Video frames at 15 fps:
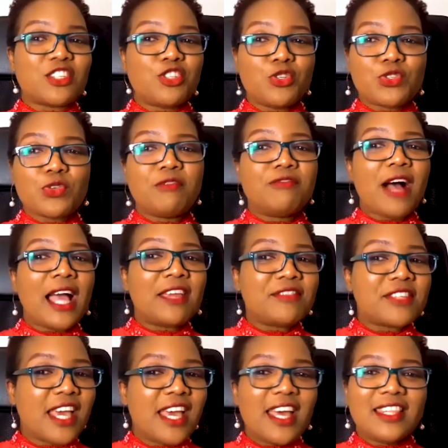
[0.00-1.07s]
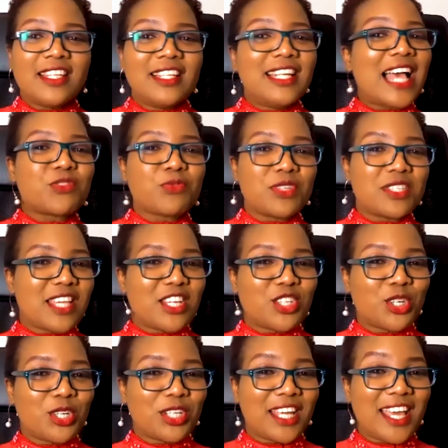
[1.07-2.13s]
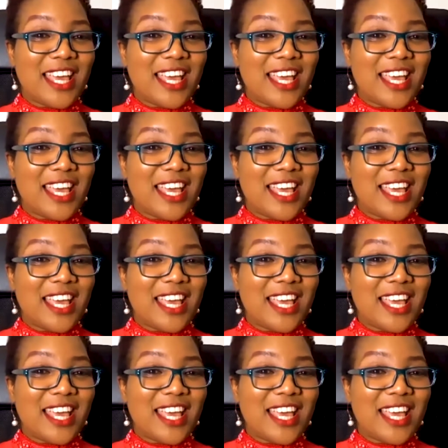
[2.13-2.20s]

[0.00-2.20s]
you survived the last recession